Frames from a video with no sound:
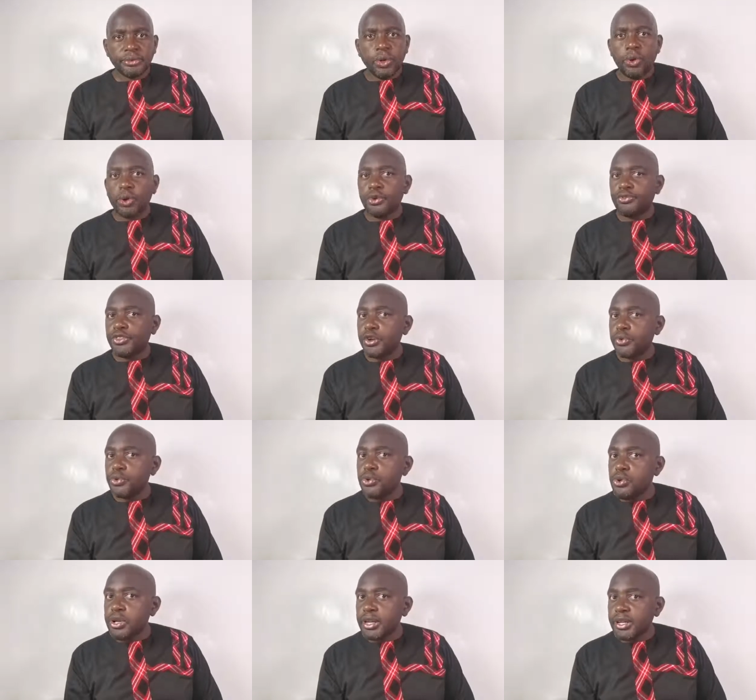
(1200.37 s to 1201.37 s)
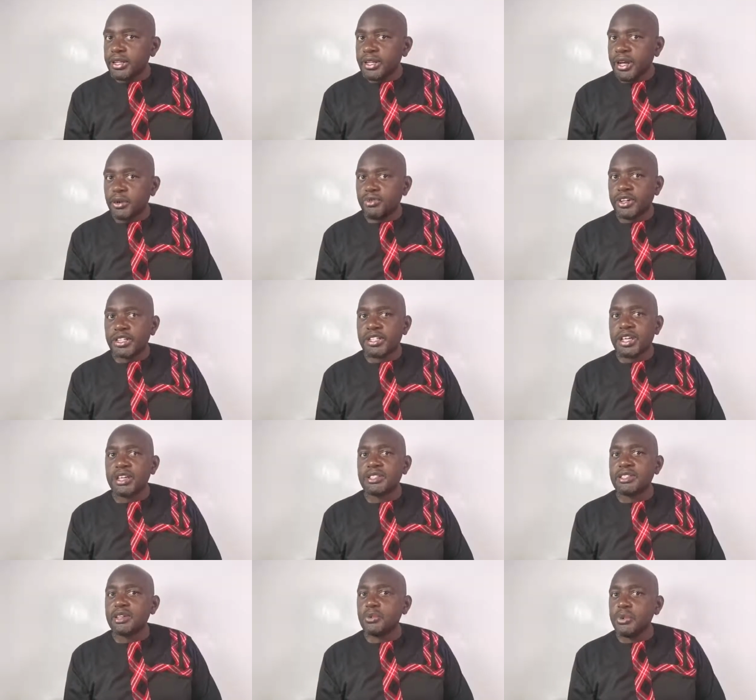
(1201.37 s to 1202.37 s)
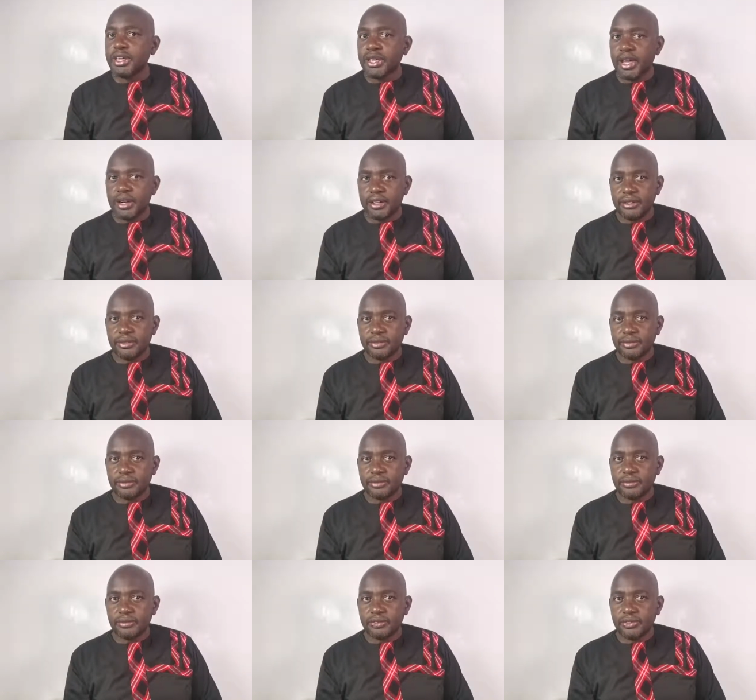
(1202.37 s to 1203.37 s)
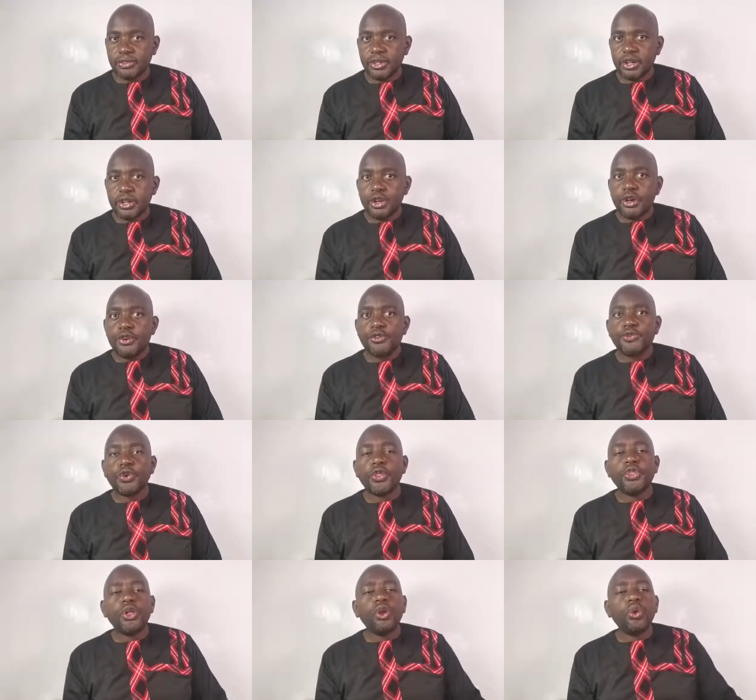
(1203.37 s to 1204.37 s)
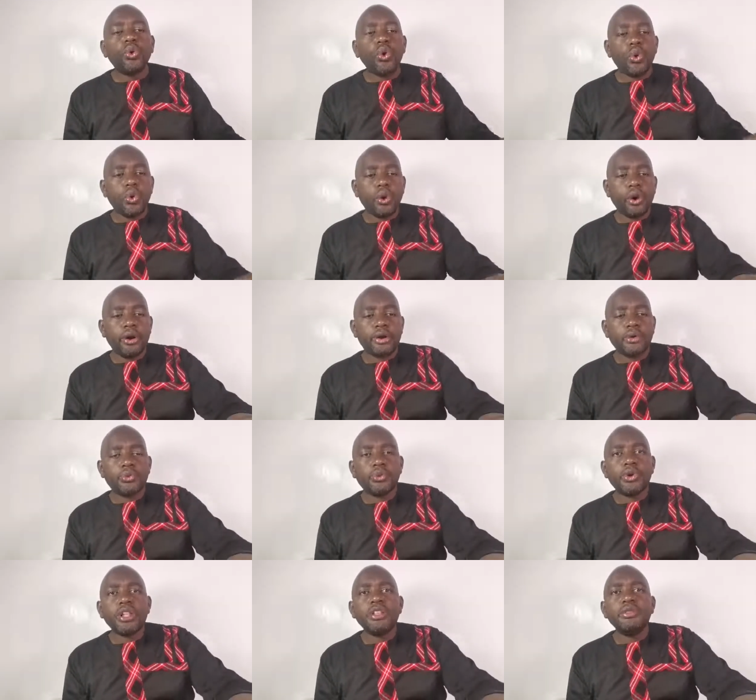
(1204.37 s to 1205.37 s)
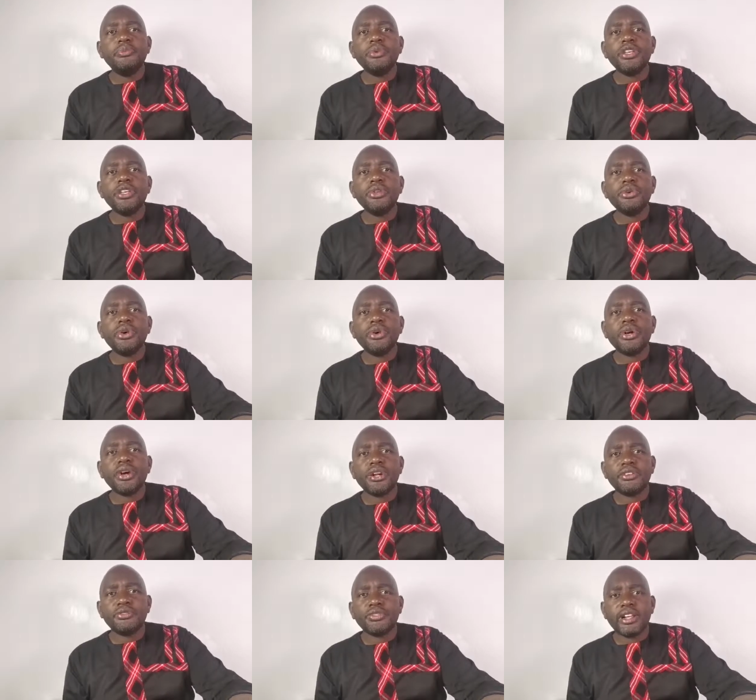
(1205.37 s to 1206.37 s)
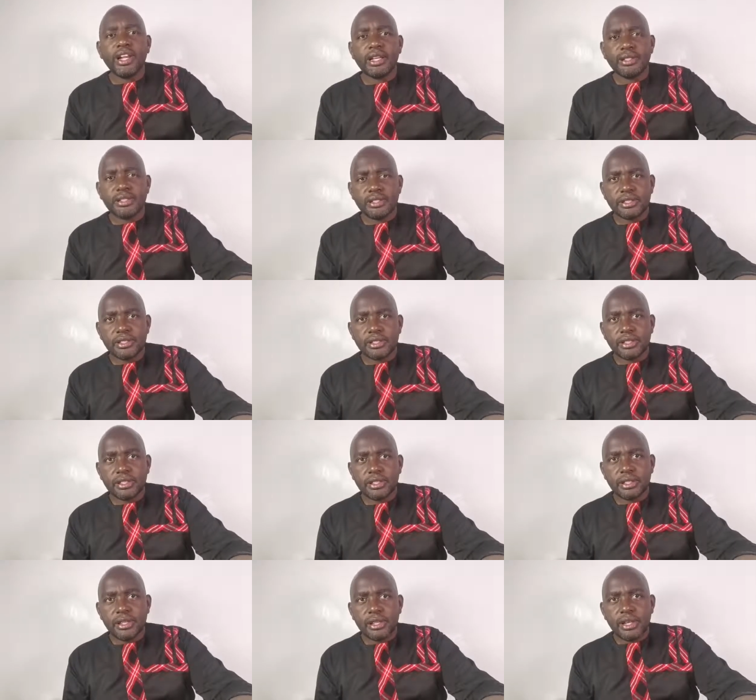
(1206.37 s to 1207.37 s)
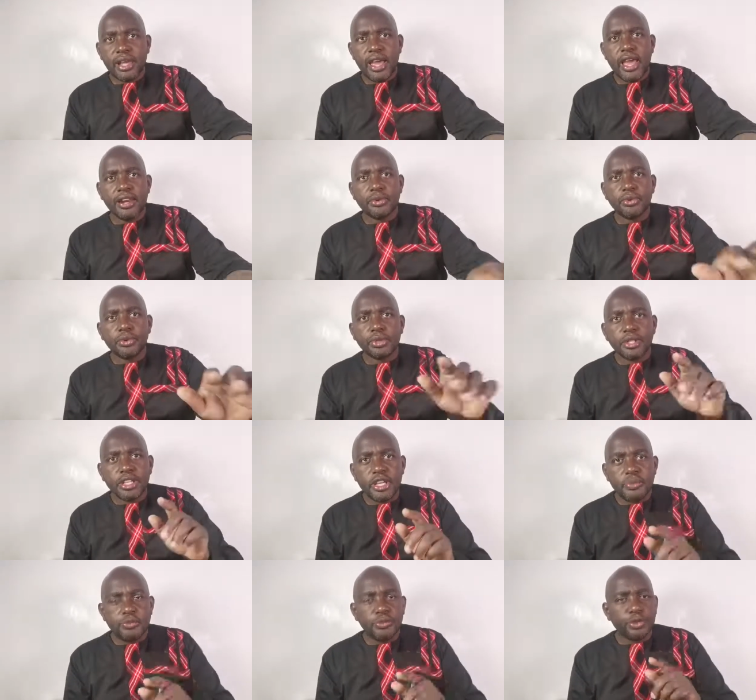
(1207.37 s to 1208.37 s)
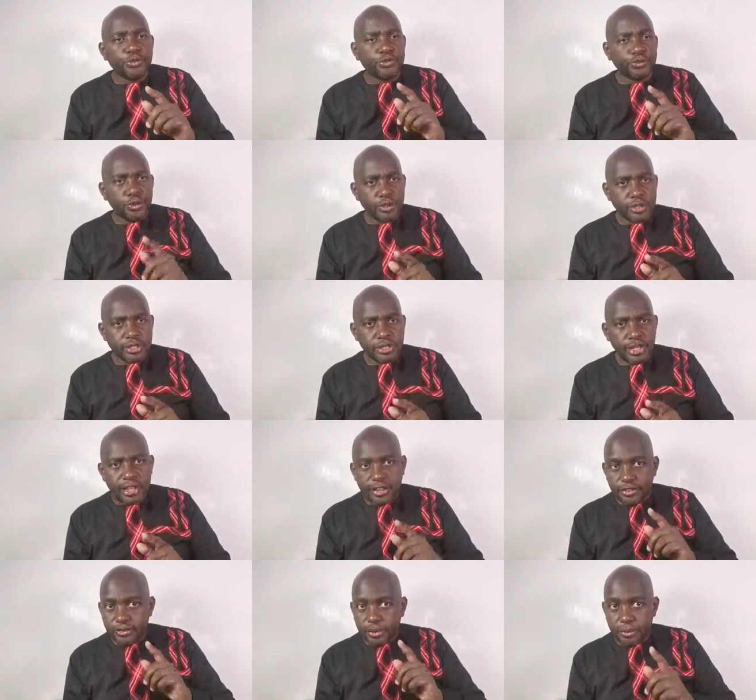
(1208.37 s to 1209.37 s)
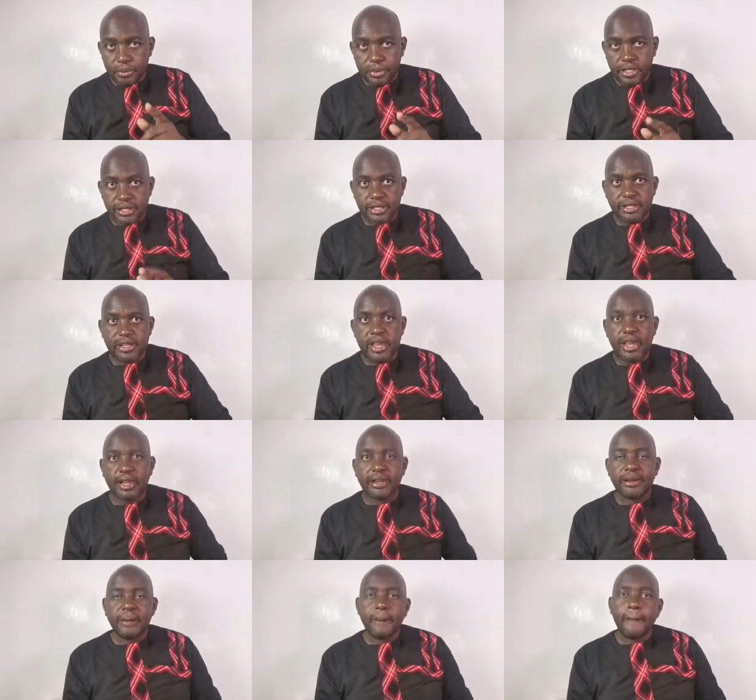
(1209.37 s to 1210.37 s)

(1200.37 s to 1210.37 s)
or of the ruin that overtakes the wicked. For the Lord will be your confidence, and will keep your foot from being snared.